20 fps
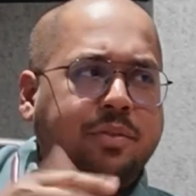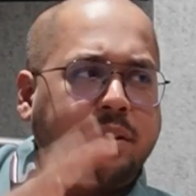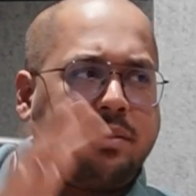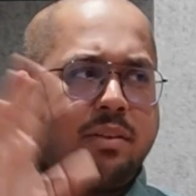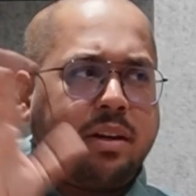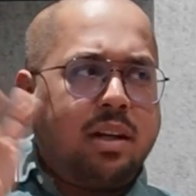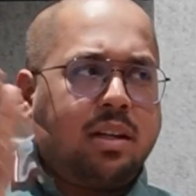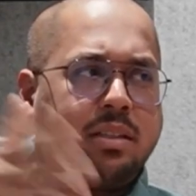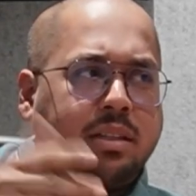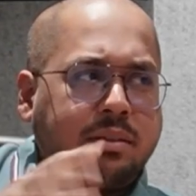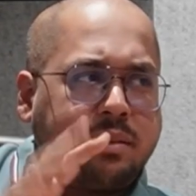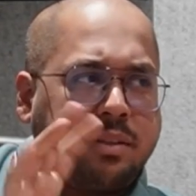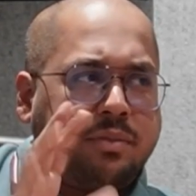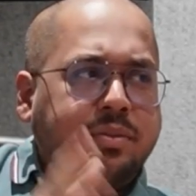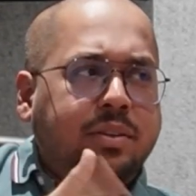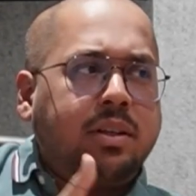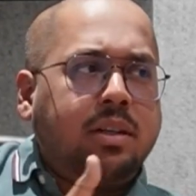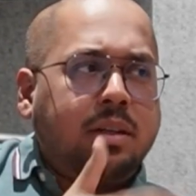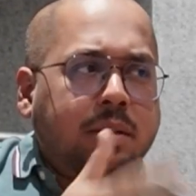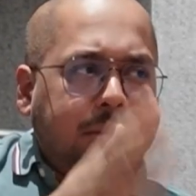different vendors
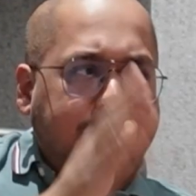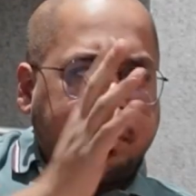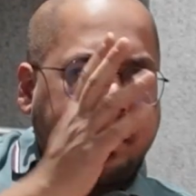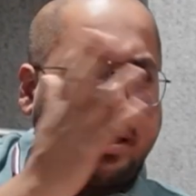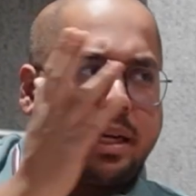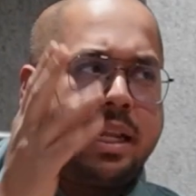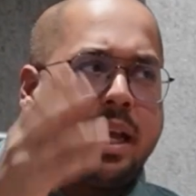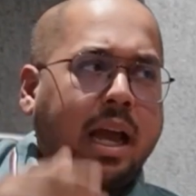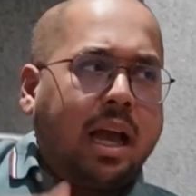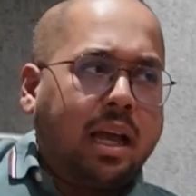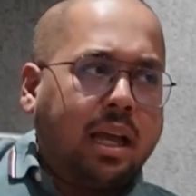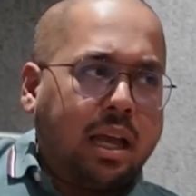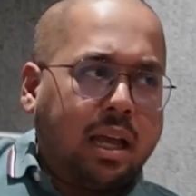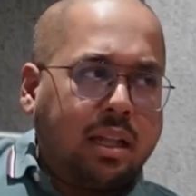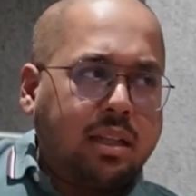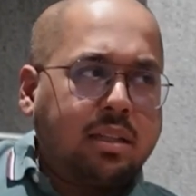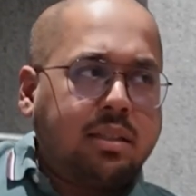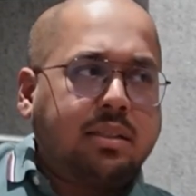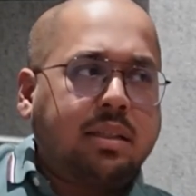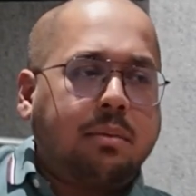have different terms, but
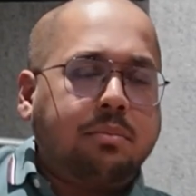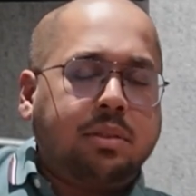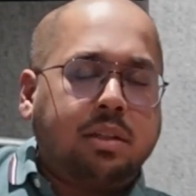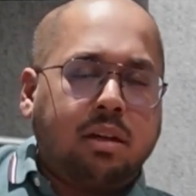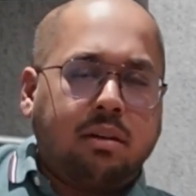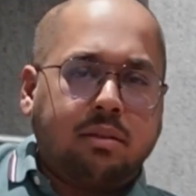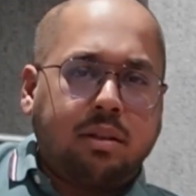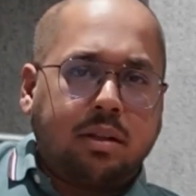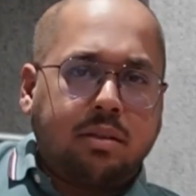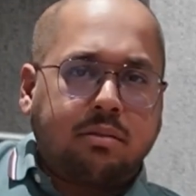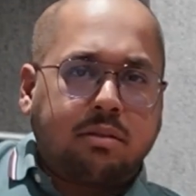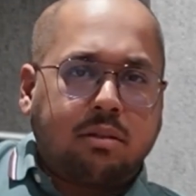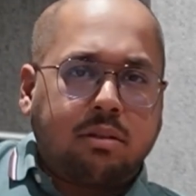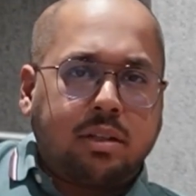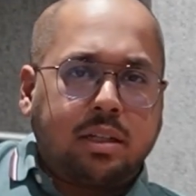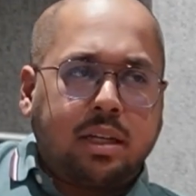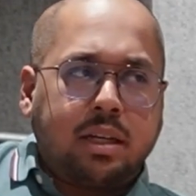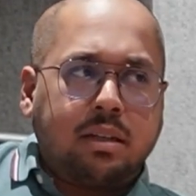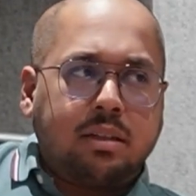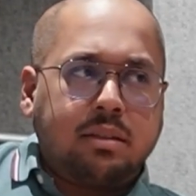like something of that
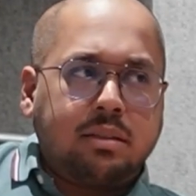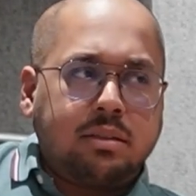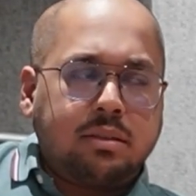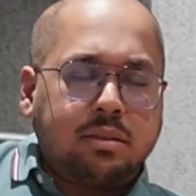sort. Yeah,